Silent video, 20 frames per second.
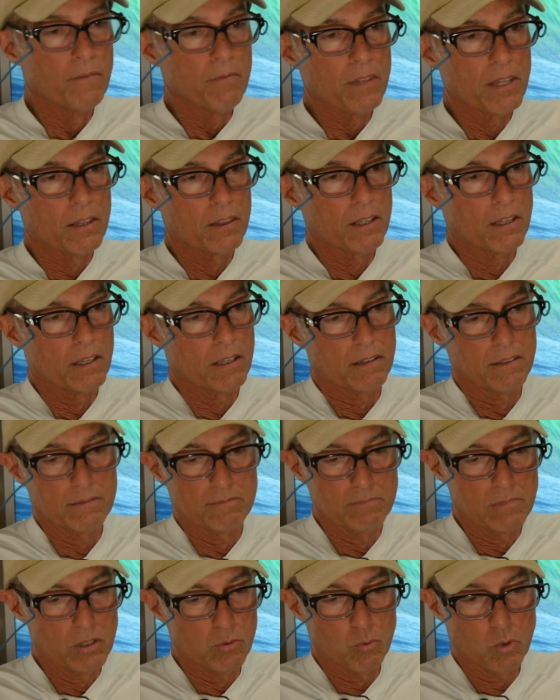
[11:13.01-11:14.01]
that
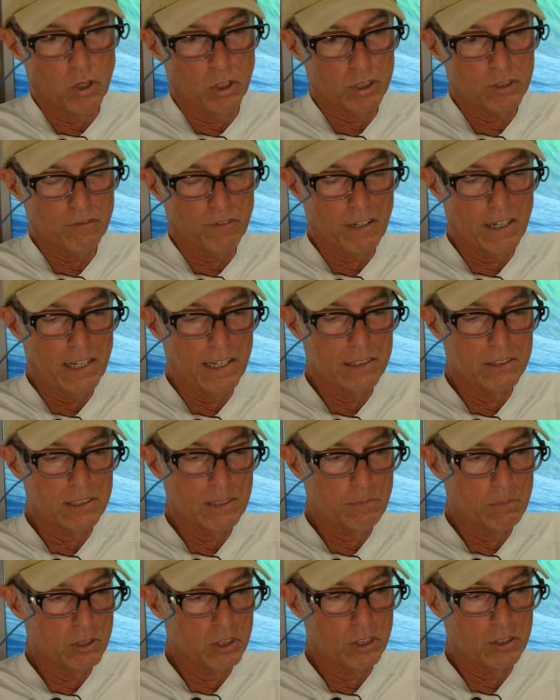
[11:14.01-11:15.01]
the it works fine,
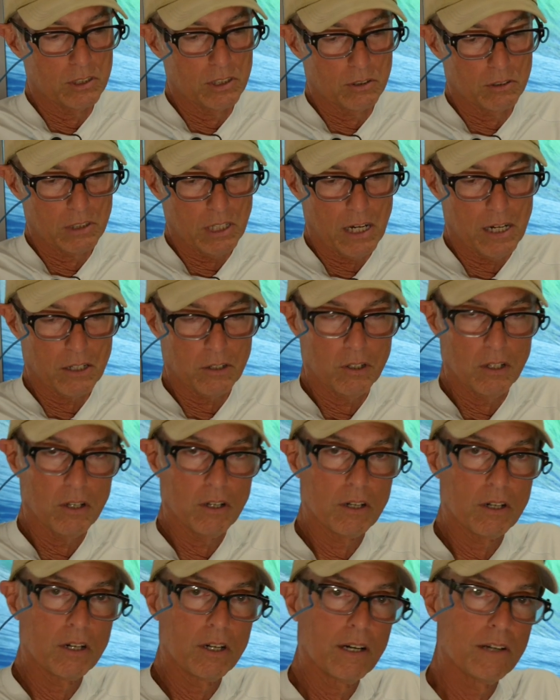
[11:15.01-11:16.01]
except it just the toggle
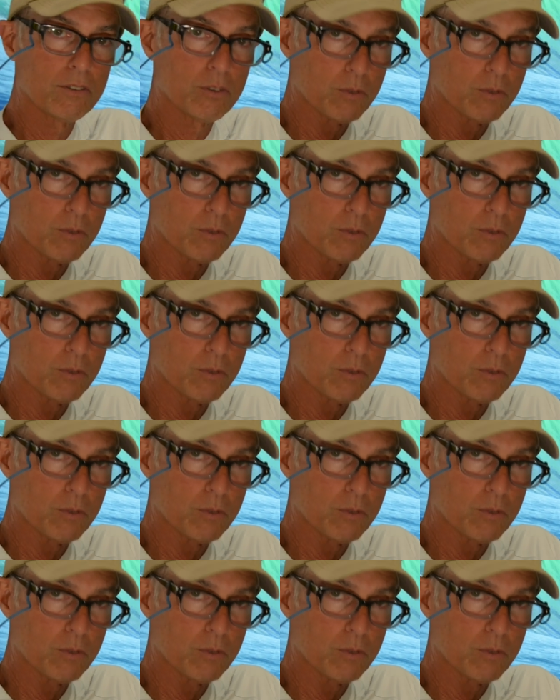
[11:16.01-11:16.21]
on and off